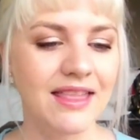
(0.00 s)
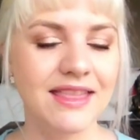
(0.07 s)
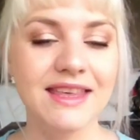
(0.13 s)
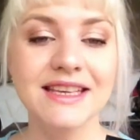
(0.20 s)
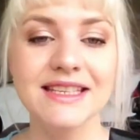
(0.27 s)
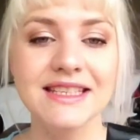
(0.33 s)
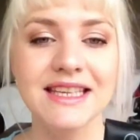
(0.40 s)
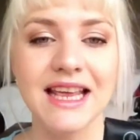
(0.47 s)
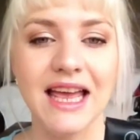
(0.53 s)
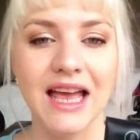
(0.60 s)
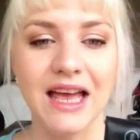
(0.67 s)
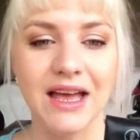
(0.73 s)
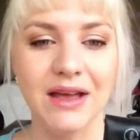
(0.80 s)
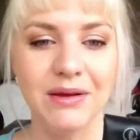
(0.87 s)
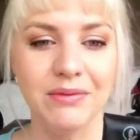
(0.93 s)
this
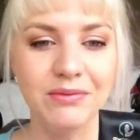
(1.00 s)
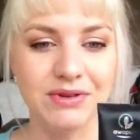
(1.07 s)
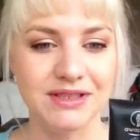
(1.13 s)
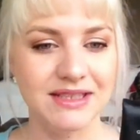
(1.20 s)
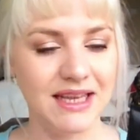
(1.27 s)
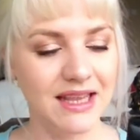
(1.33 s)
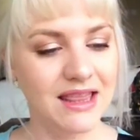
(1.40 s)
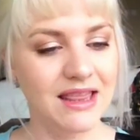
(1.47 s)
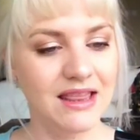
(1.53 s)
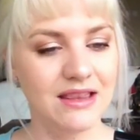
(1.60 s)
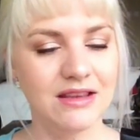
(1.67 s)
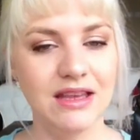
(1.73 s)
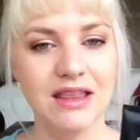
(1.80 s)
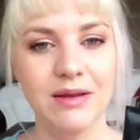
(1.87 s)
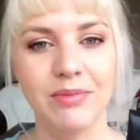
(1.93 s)
was
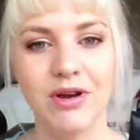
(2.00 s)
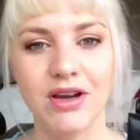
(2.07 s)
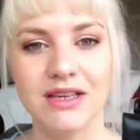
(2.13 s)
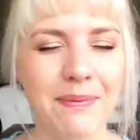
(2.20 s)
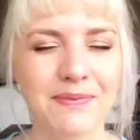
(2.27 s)
in the box.